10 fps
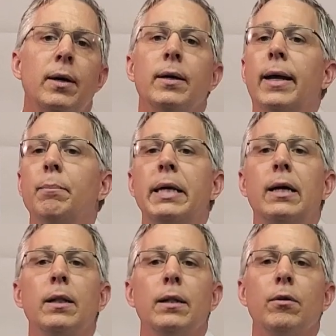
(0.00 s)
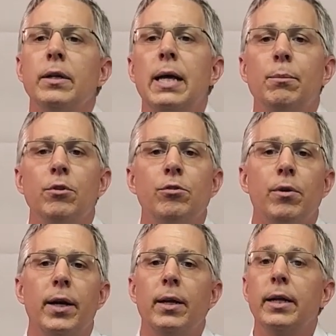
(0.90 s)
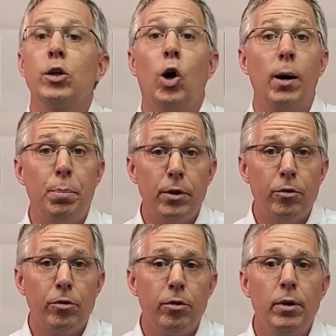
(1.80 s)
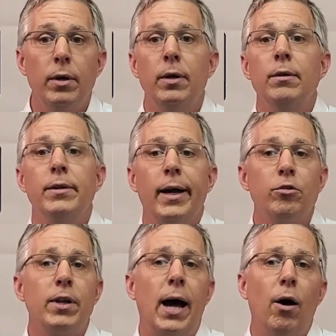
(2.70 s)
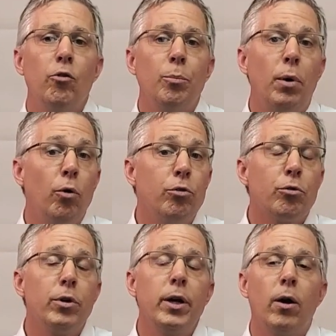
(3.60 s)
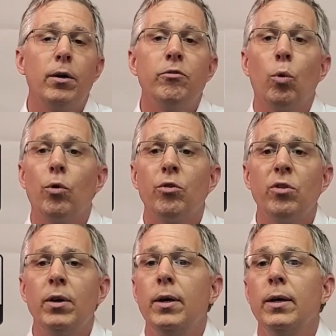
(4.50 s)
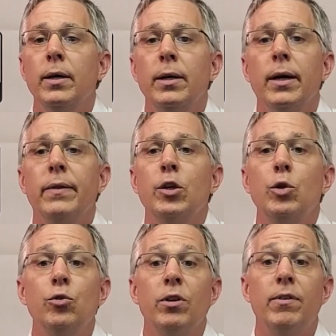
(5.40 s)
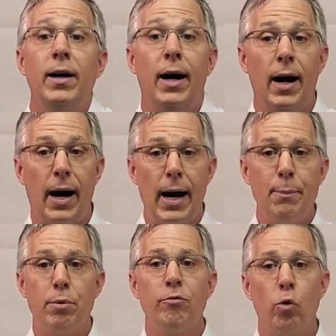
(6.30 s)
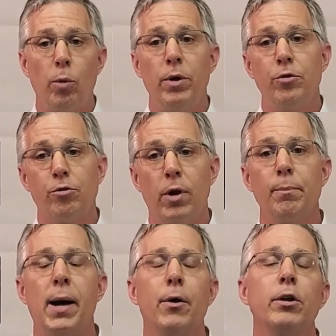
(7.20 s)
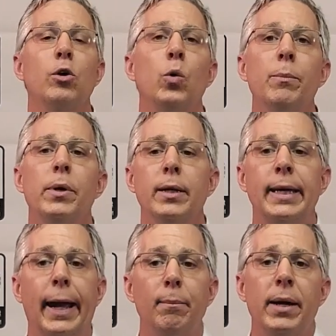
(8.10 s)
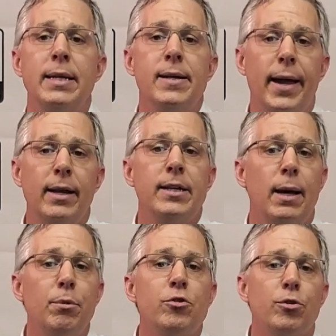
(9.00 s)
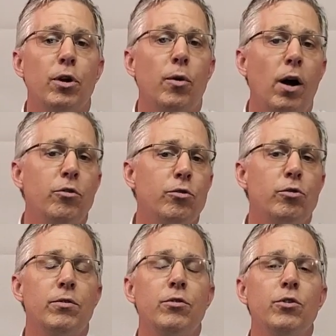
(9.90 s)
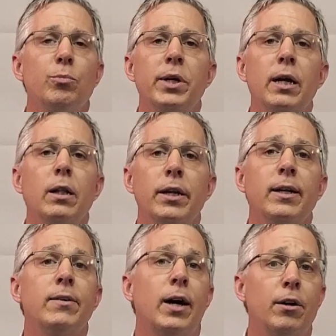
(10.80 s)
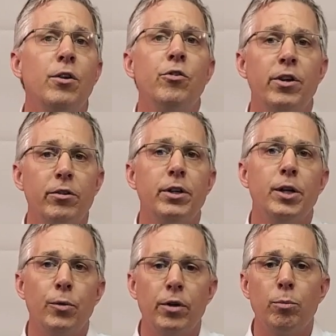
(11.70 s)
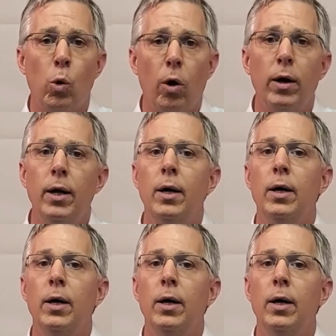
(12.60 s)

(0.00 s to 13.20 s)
can be clearly demonstrated in carpets, textiles, upholstery, hard floors, and the use of high-performance truck-mounted equipment can maintain temperature across the surfaces being cleaned of 160 degrees or more.